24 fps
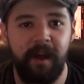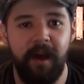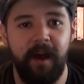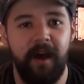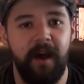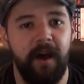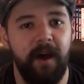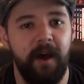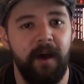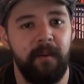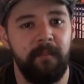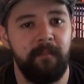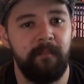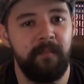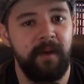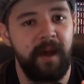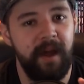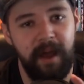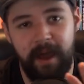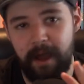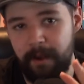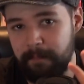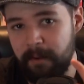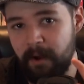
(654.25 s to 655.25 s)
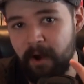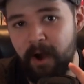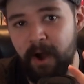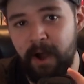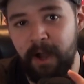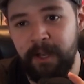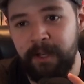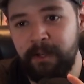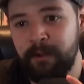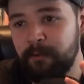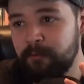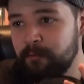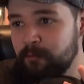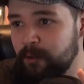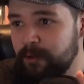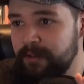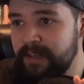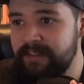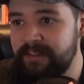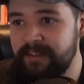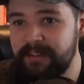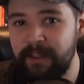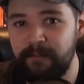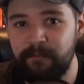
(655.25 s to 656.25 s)
upon
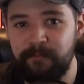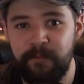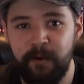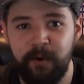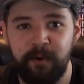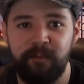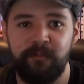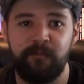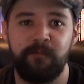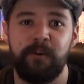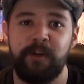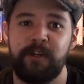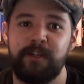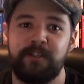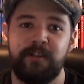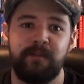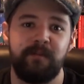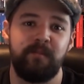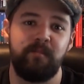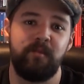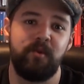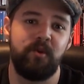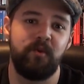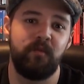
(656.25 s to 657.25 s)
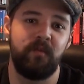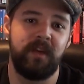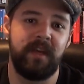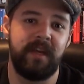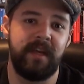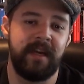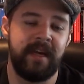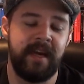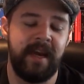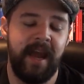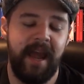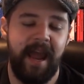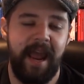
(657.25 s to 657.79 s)
releasing the first footage of the movie,